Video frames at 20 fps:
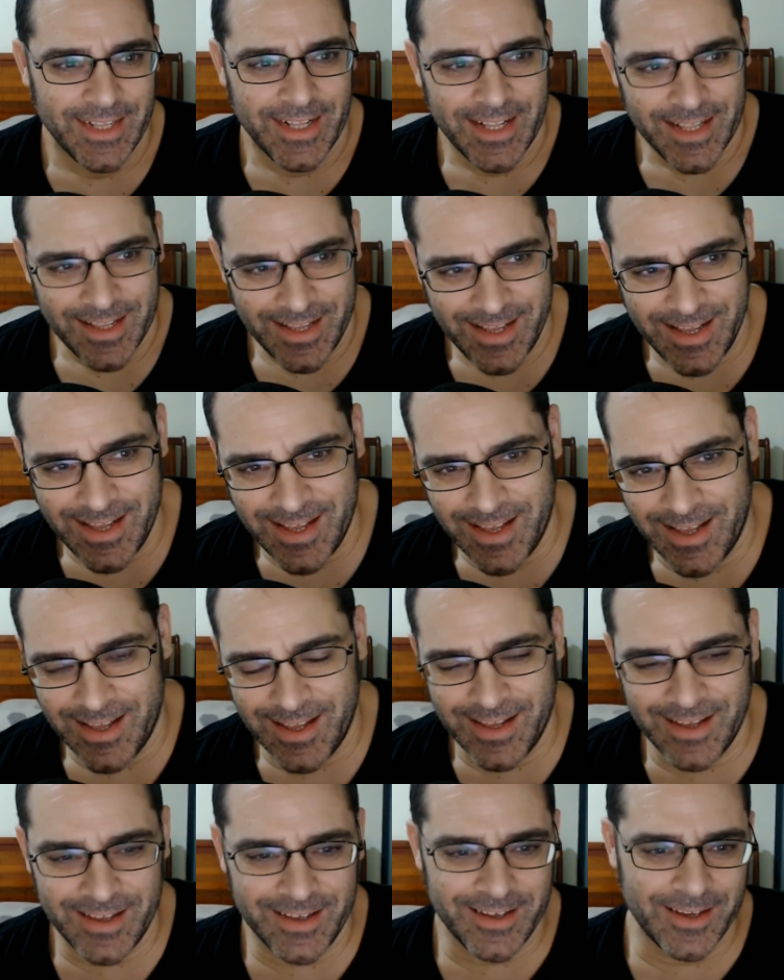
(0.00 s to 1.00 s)

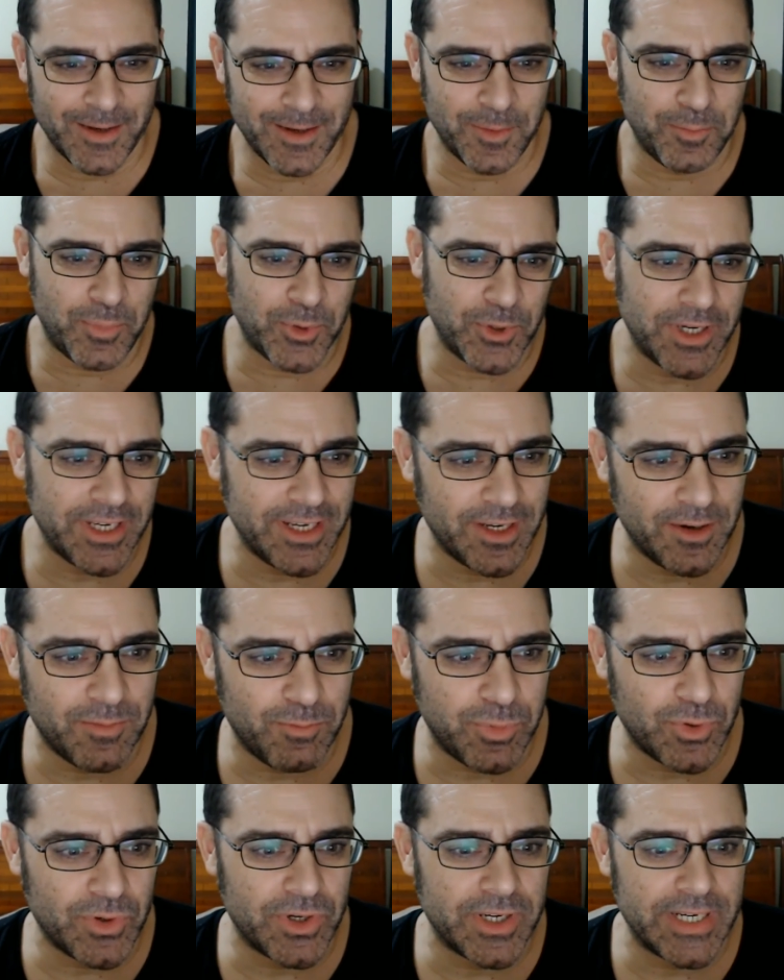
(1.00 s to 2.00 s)
Oh
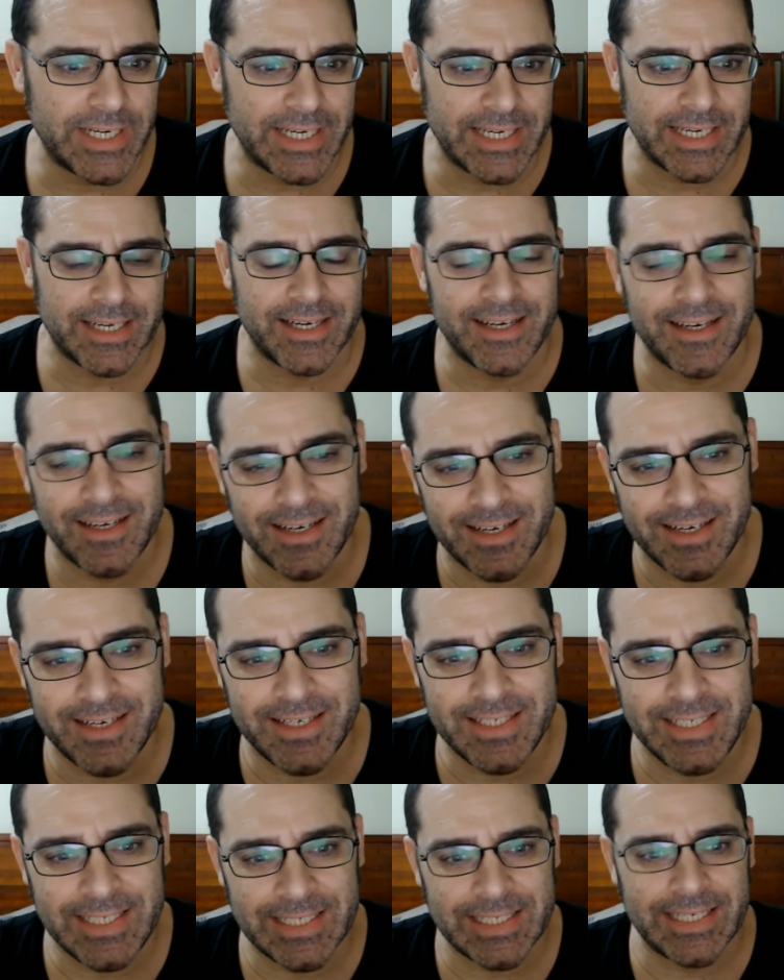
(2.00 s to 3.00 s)
boy.
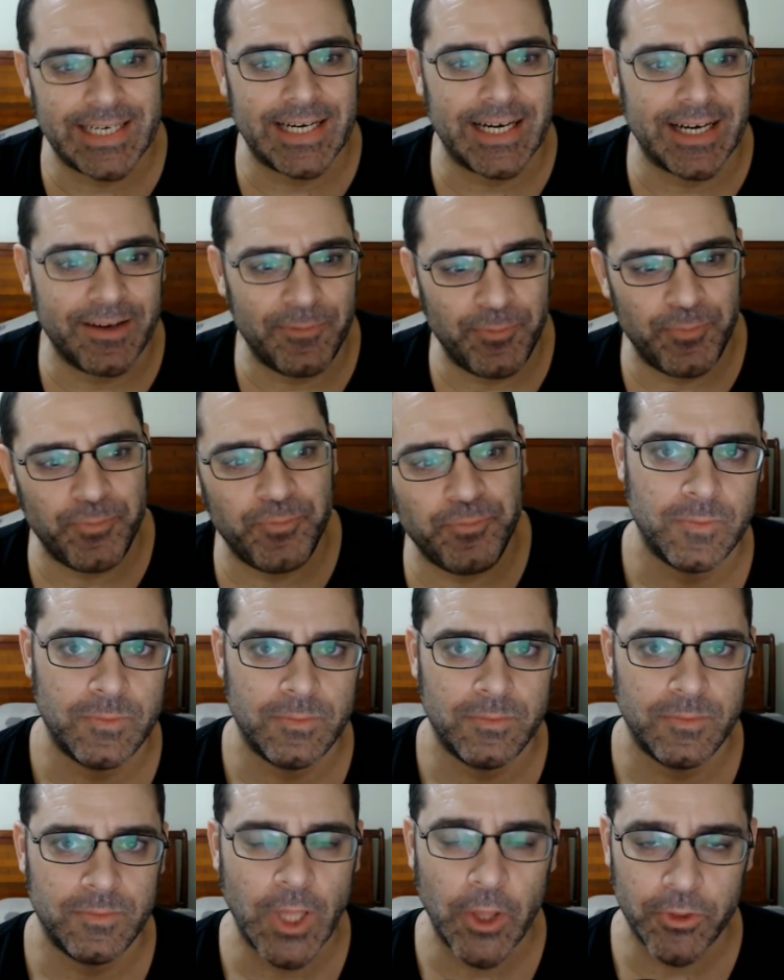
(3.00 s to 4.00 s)
Yeah.
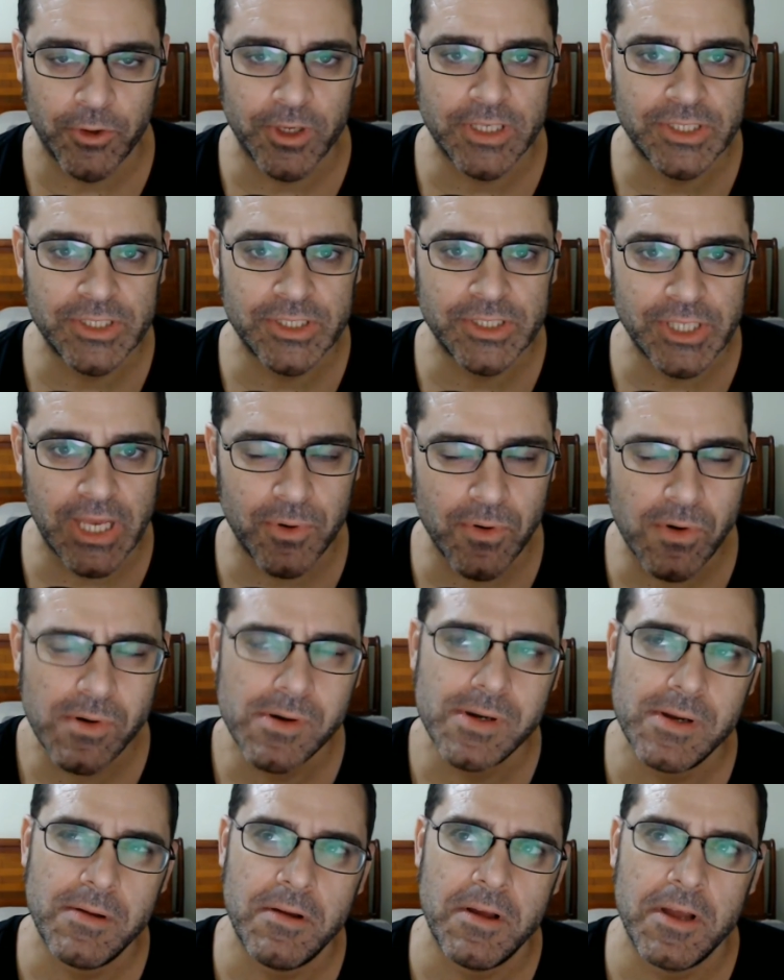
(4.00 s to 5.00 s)
Another example.